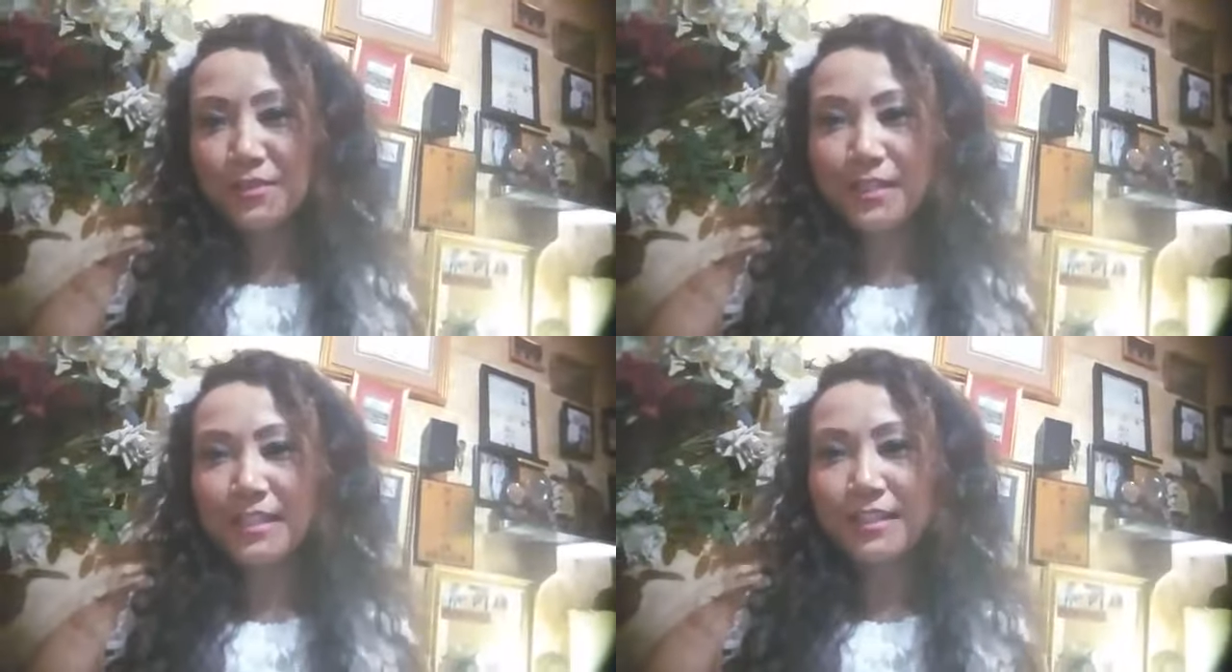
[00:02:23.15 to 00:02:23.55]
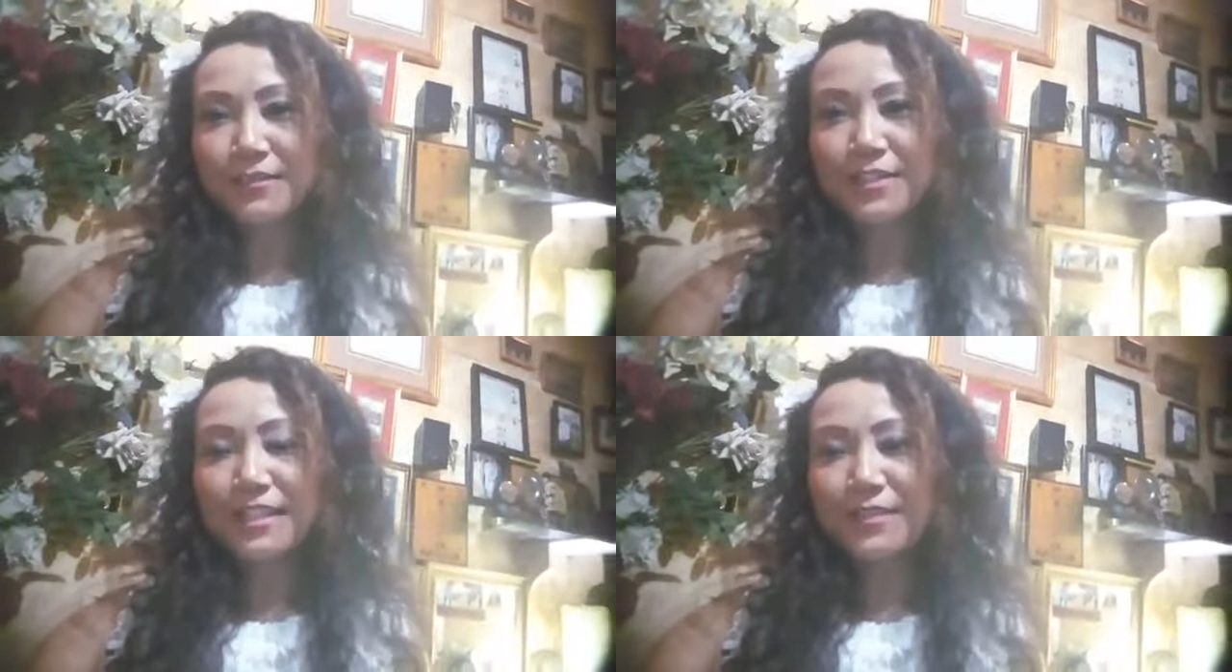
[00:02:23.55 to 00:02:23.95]
you can
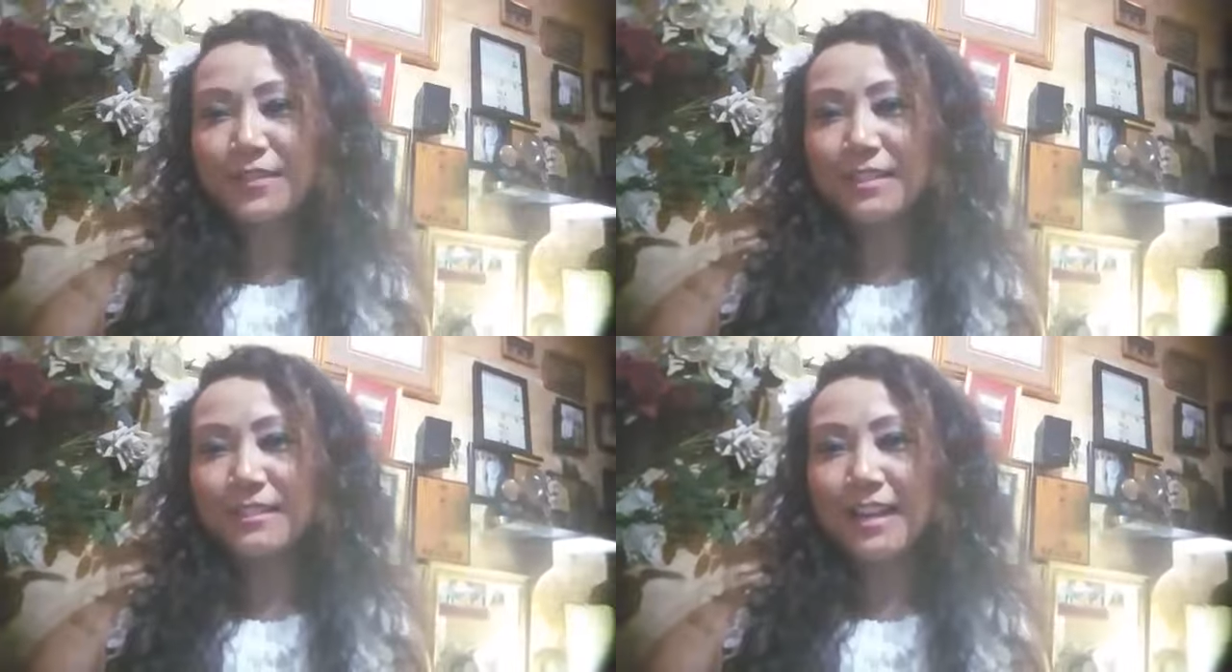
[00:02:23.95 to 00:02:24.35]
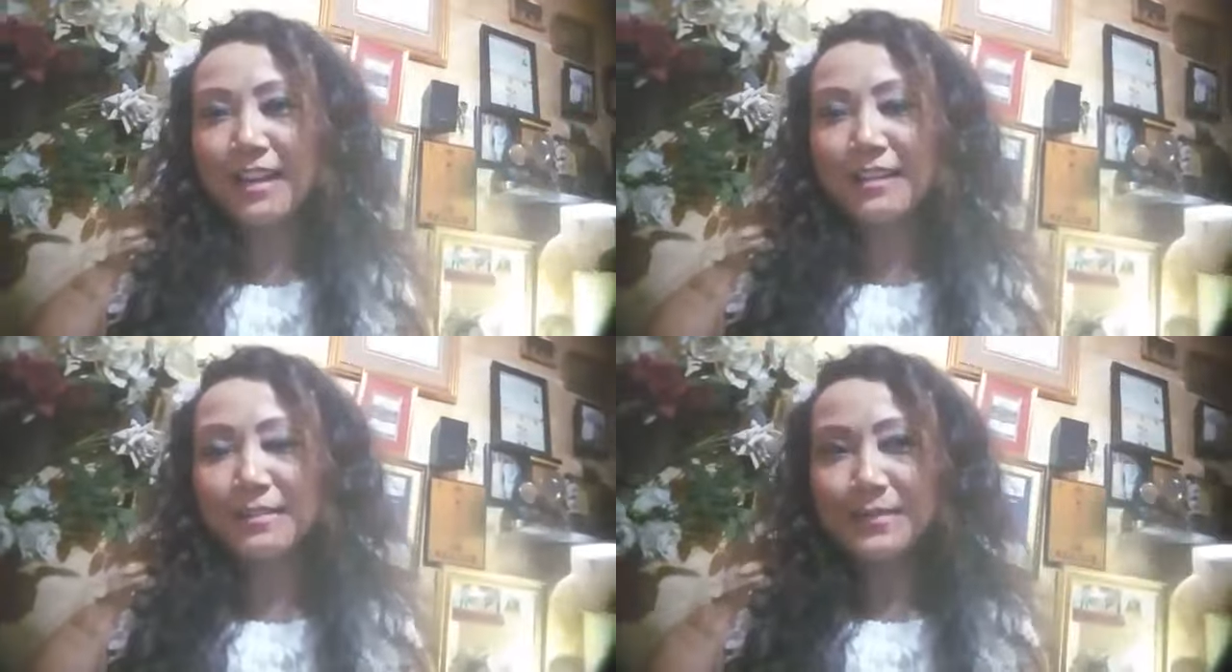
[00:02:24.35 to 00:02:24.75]
confuse that with
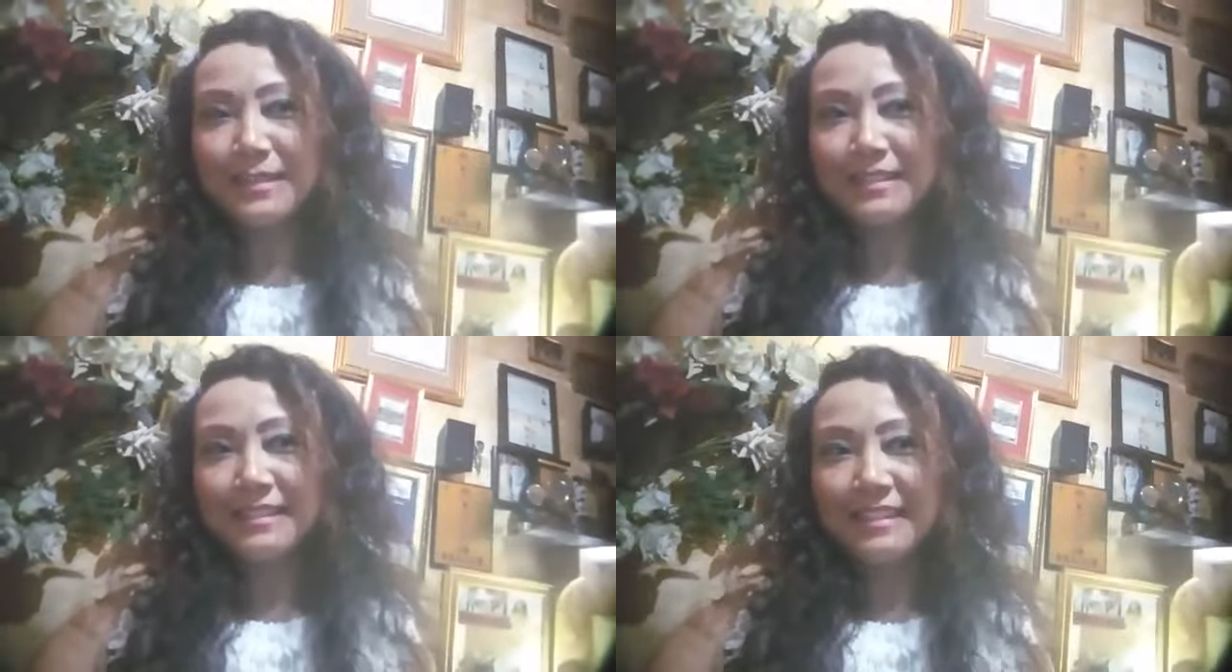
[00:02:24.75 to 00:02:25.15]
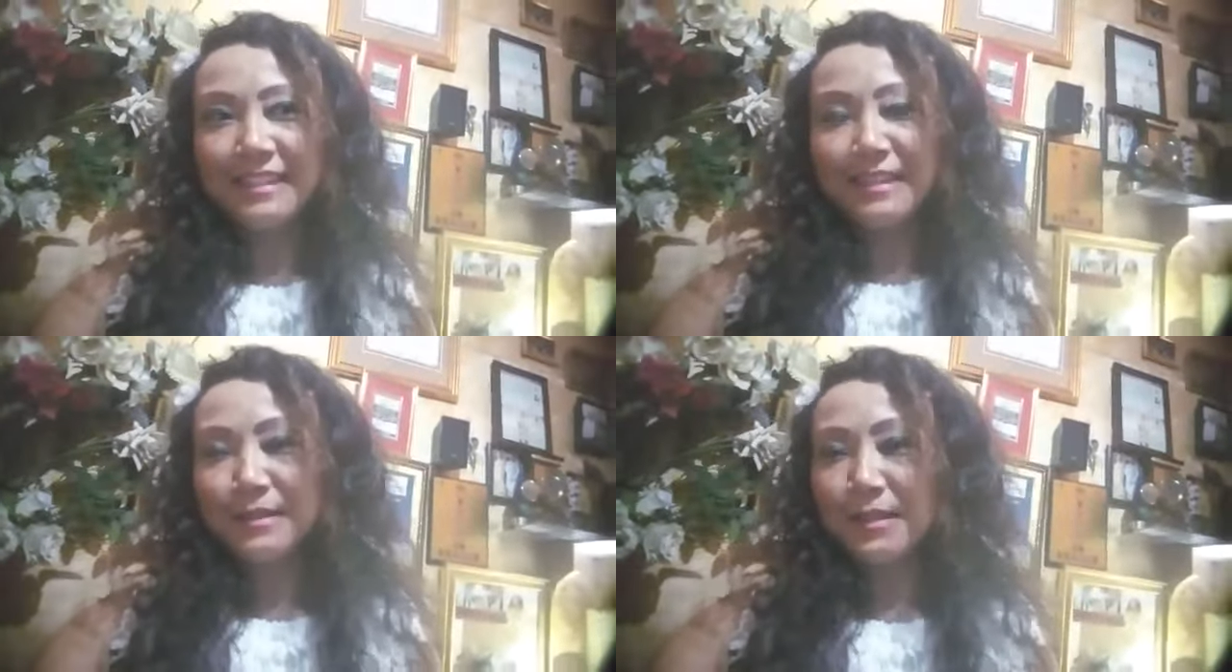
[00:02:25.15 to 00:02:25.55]
Rag Kamal
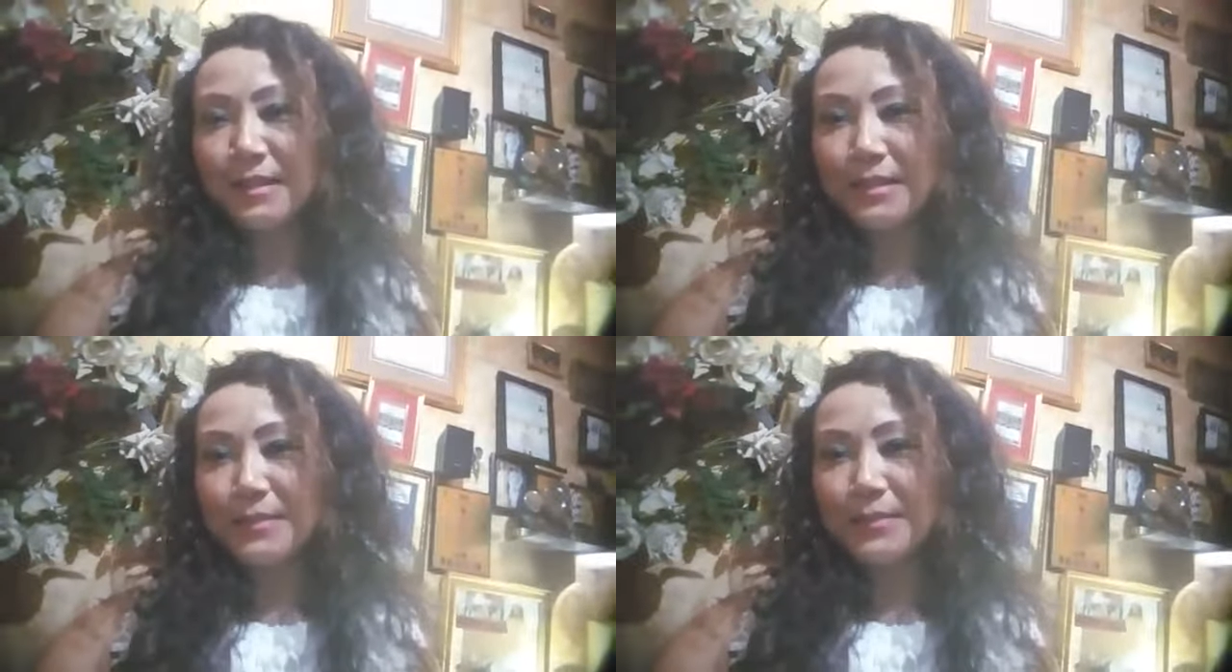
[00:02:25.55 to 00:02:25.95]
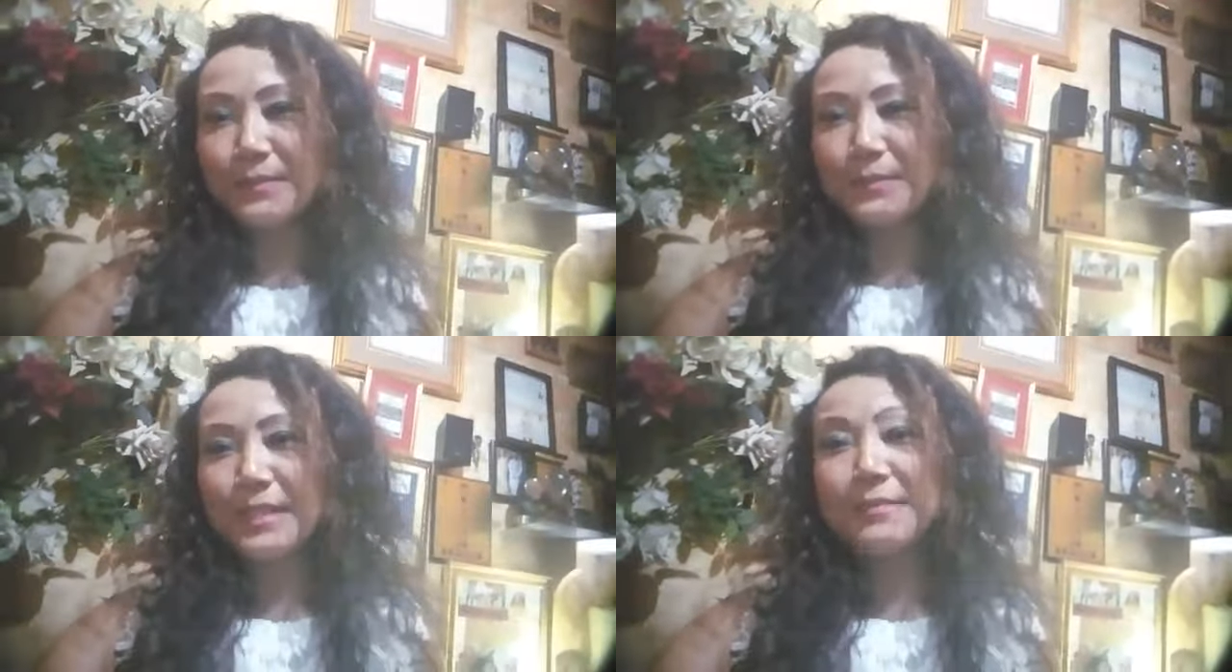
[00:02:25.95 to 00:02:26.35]
uh,
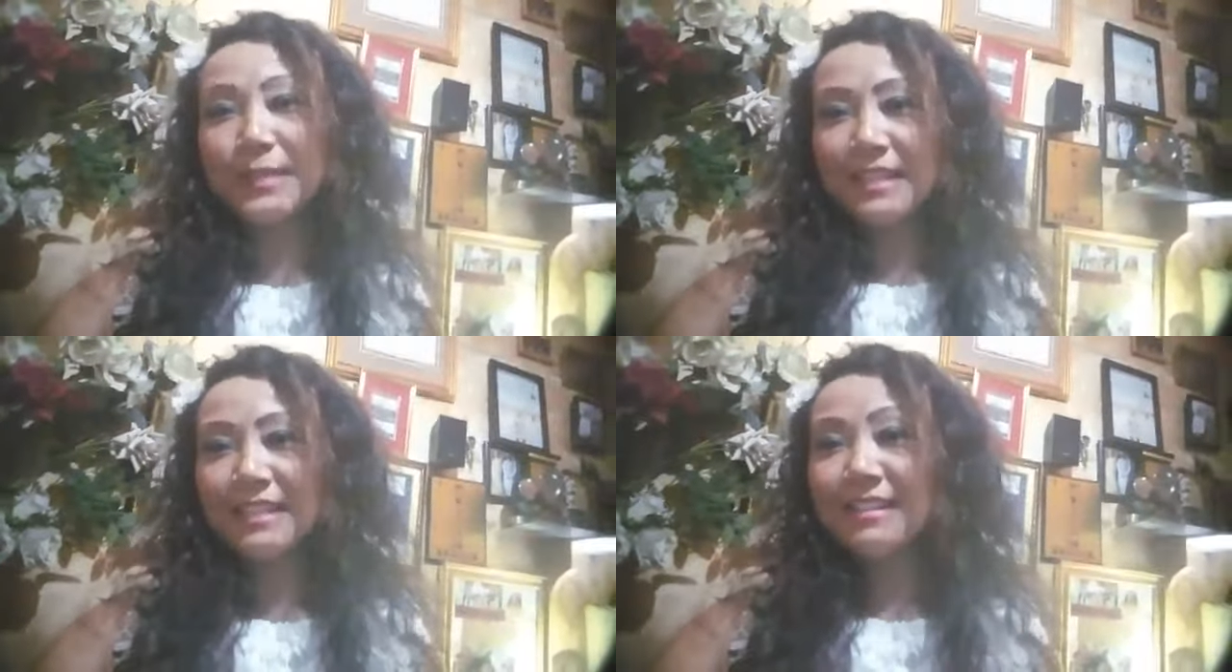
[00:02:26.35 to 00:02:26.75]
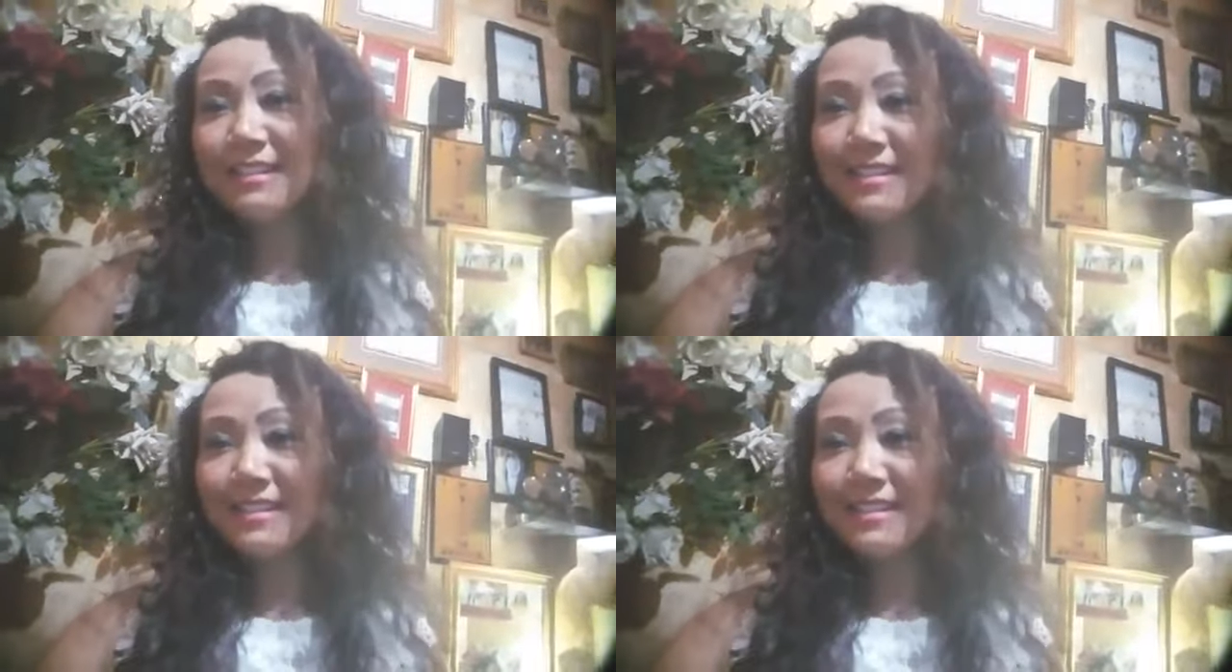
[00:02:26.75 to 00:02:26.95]
Megh Malhar.